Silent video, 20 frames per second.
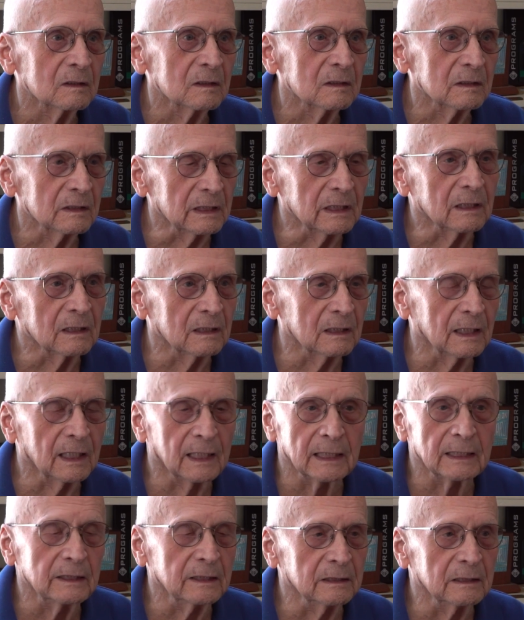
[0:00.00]
Yeah, I
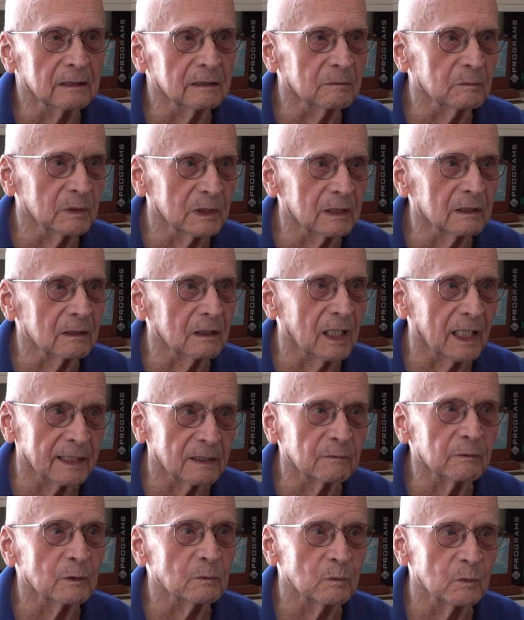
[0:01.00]
didn't, but a lot of
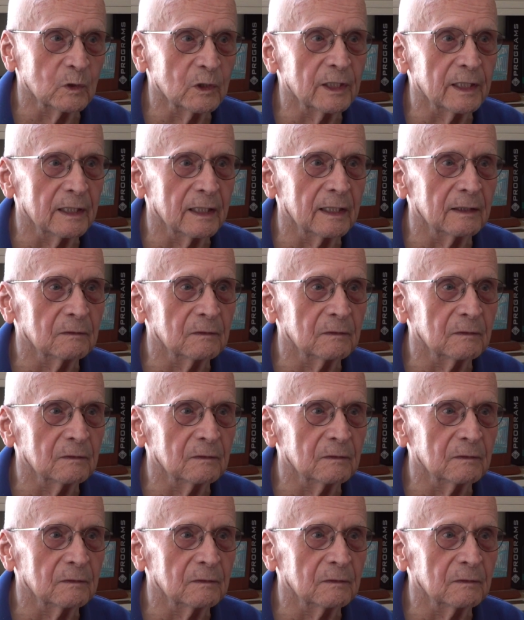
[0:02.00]
them would have.